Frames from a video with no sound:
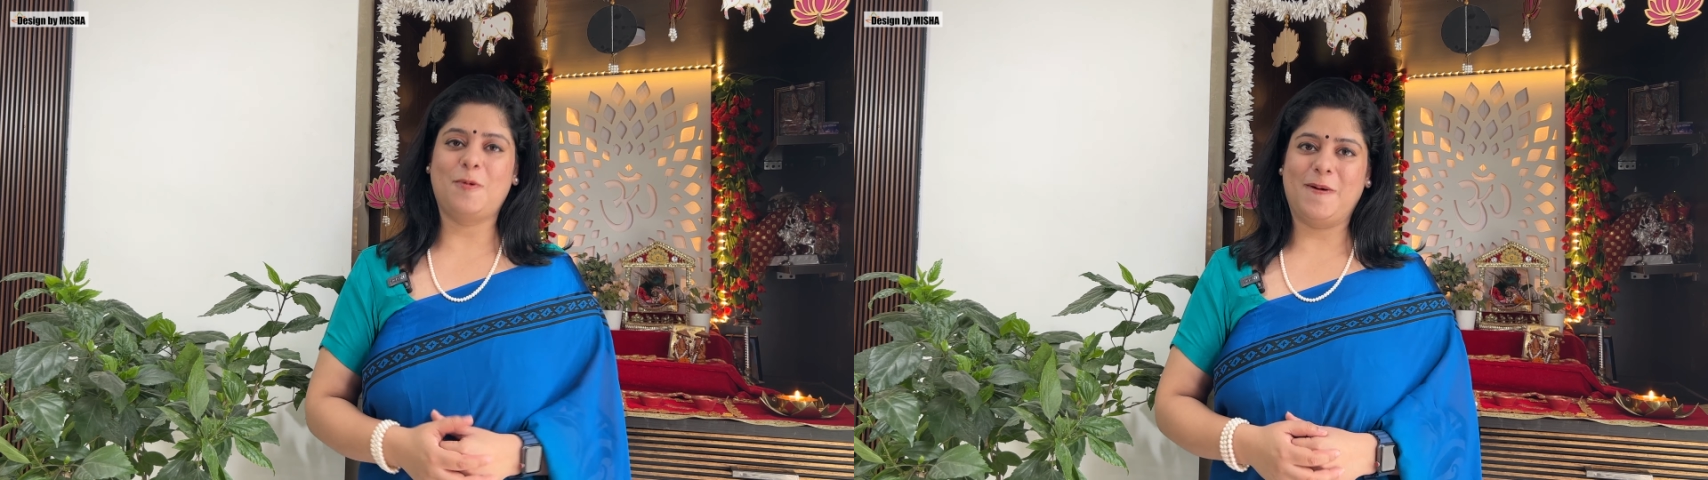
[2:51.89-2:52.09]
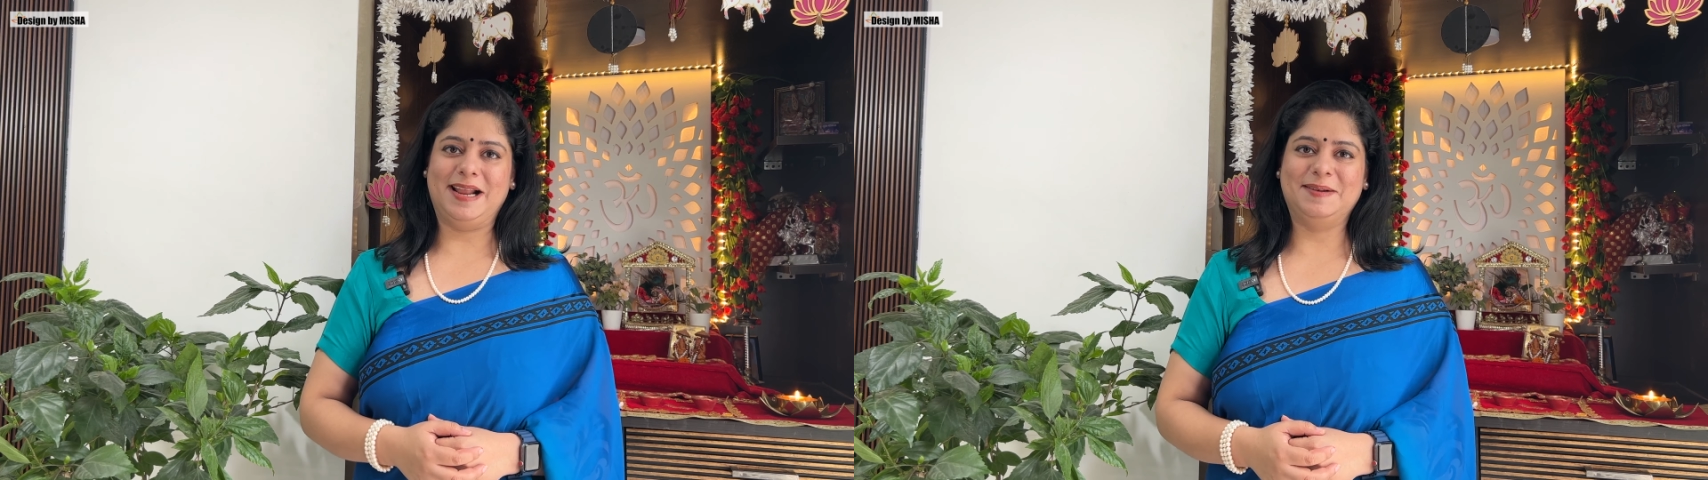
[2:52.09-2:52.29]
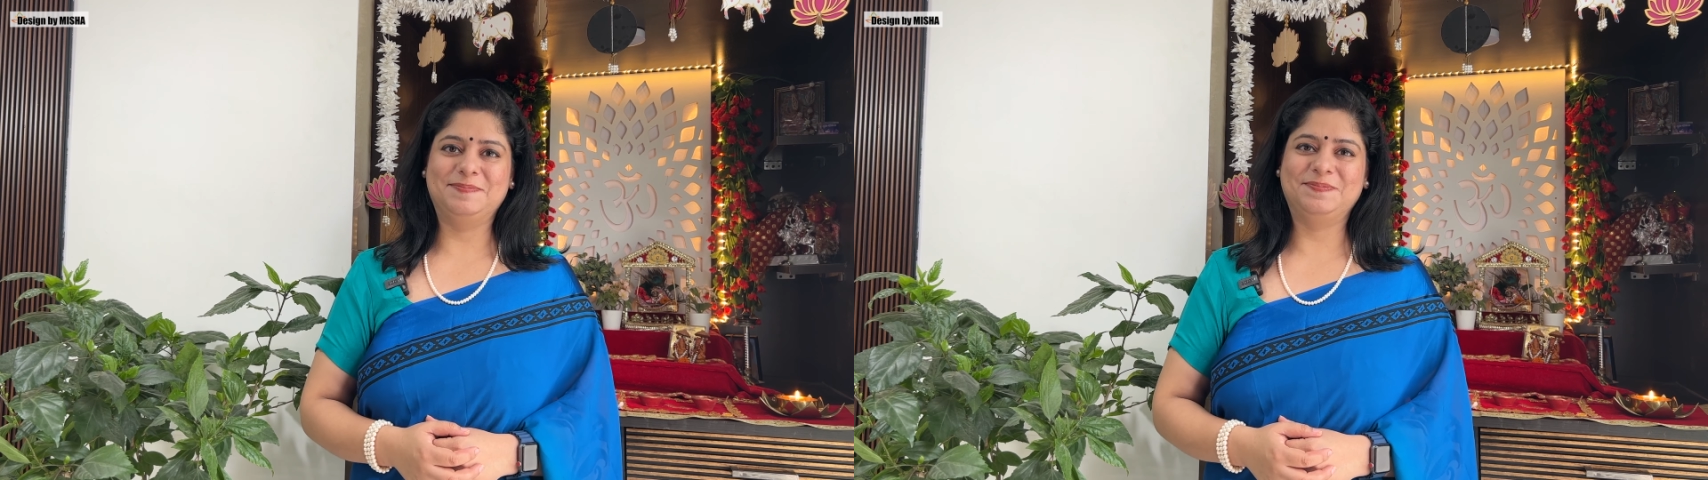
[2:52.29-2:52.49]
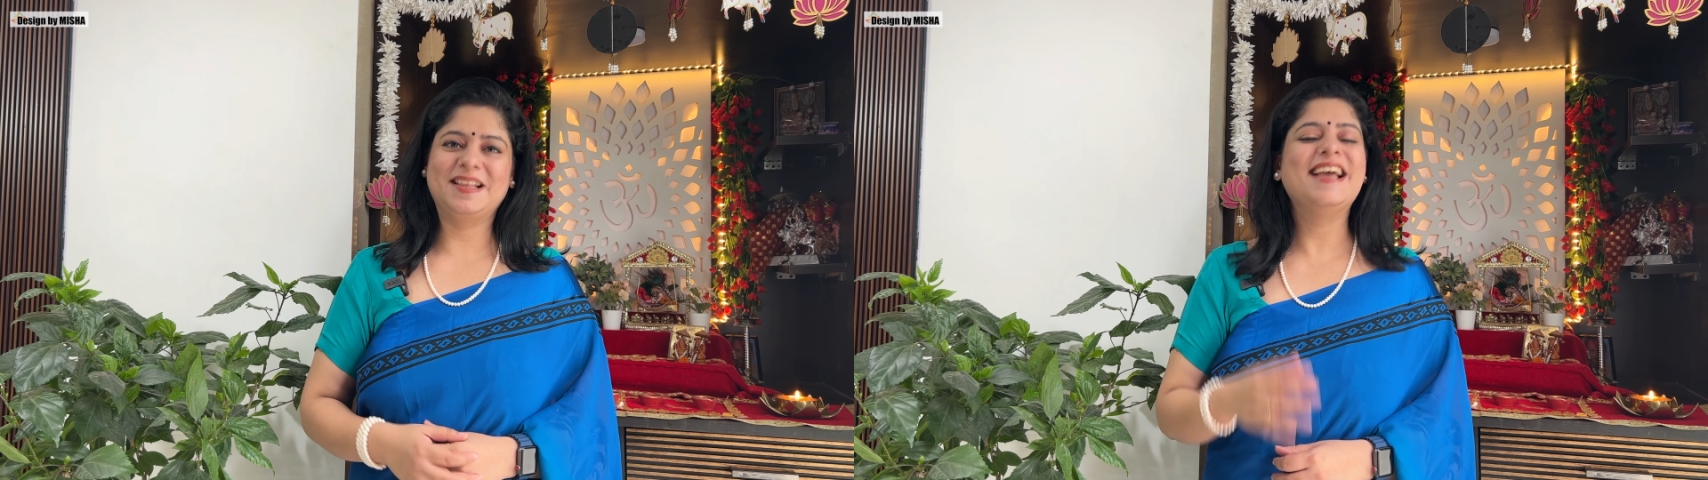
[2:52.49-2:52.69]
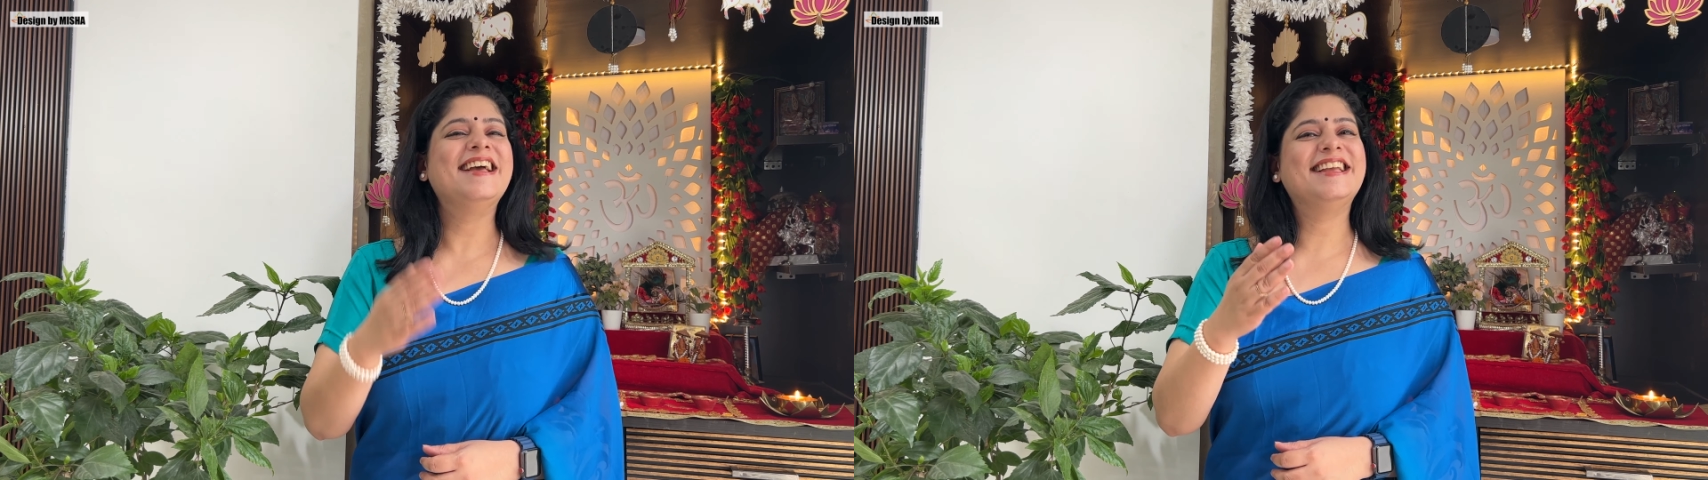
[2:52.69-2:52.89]
oil.
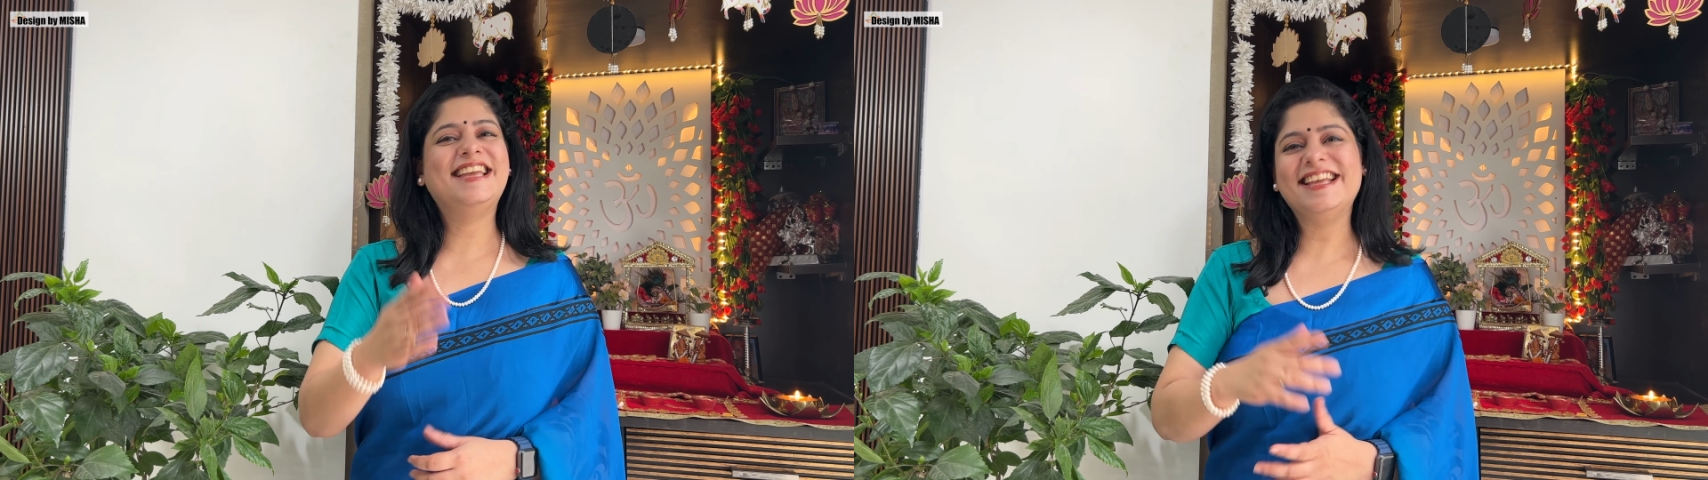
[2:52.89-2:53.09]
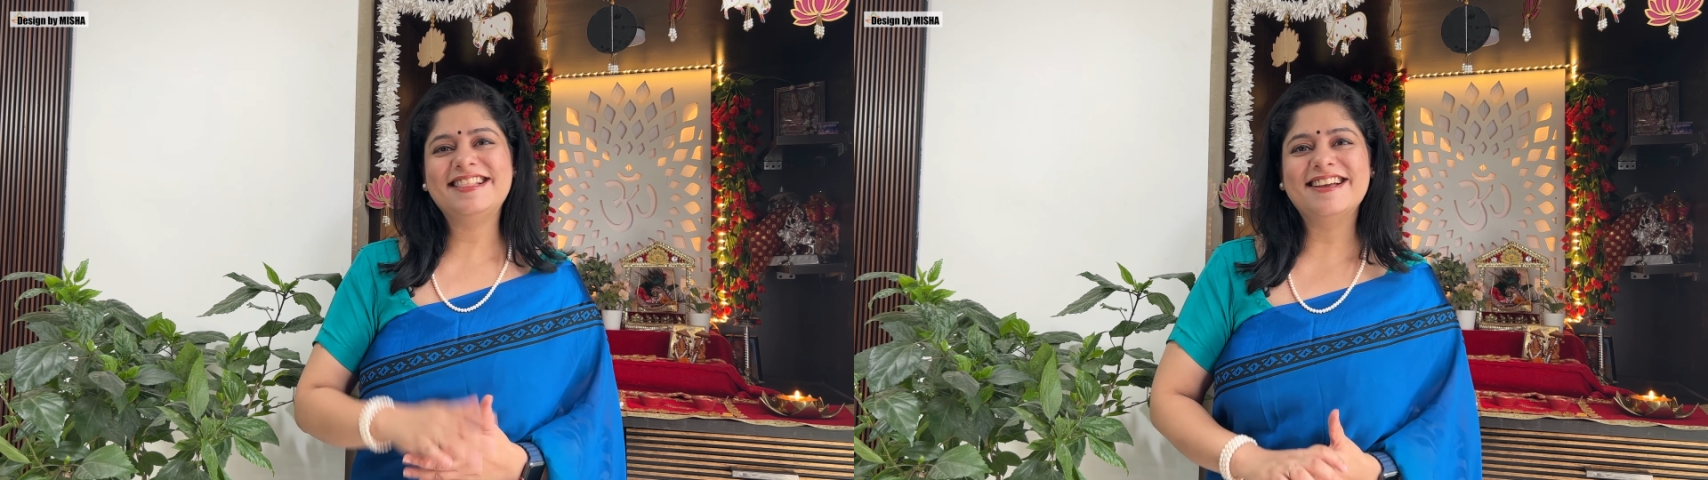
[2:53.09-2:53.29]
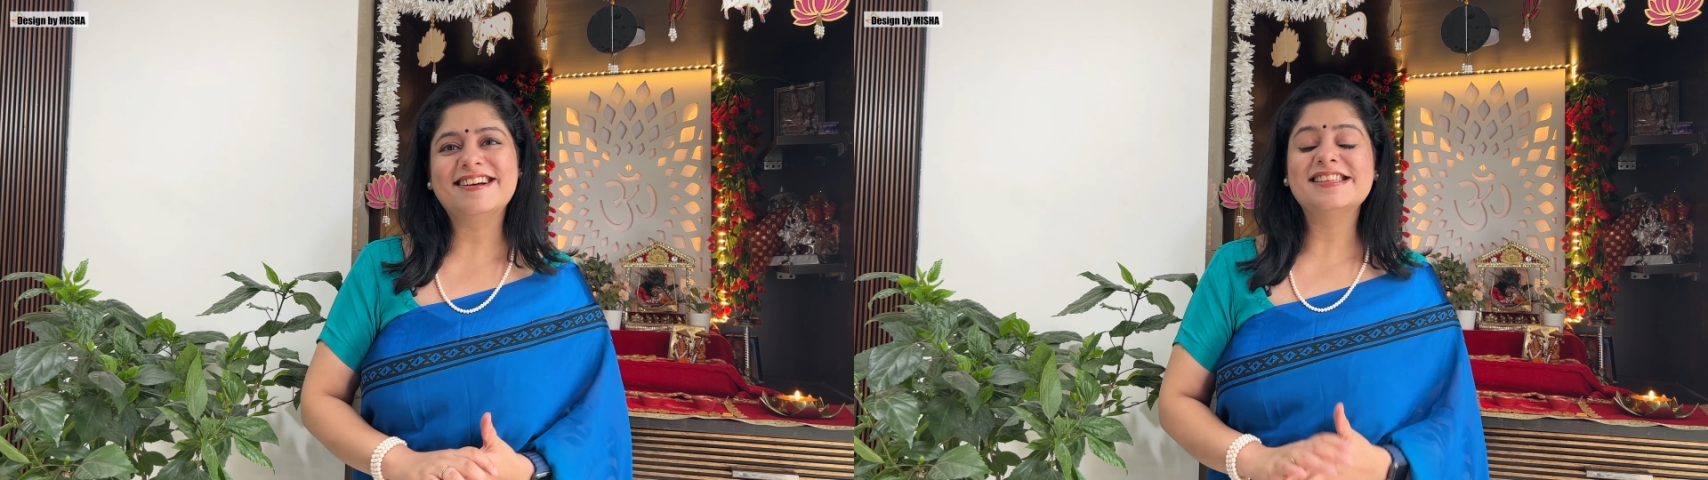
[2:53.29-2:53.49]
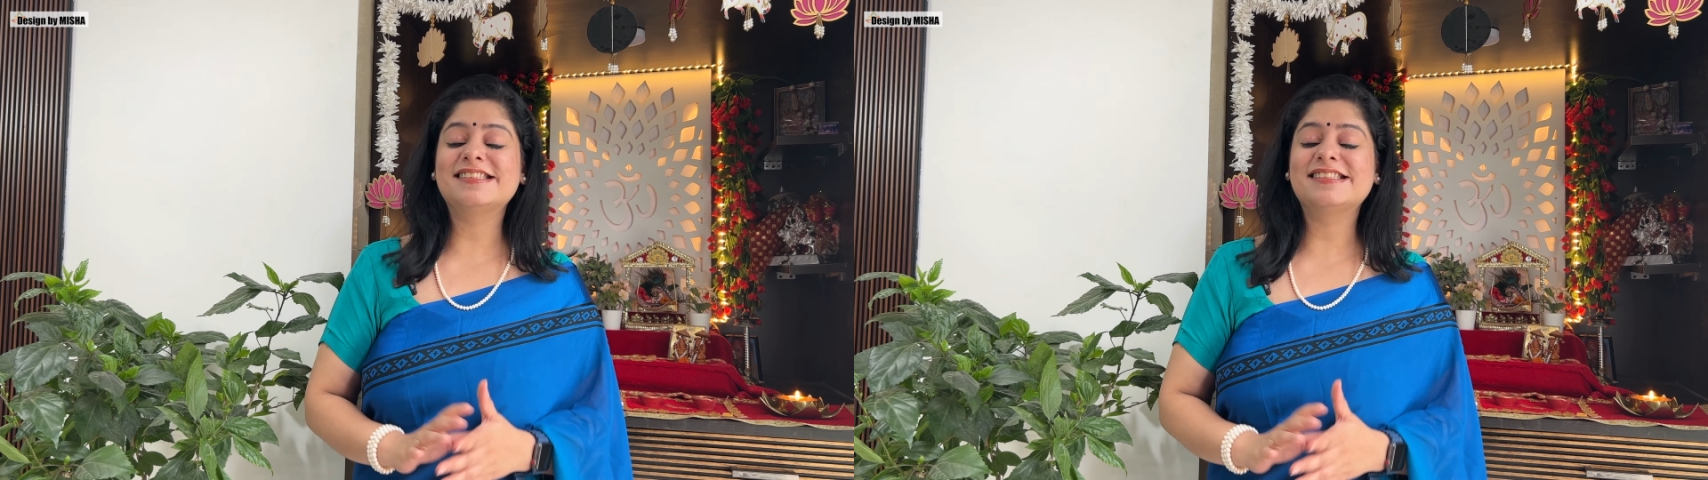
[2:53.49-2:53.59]
Ghee diyas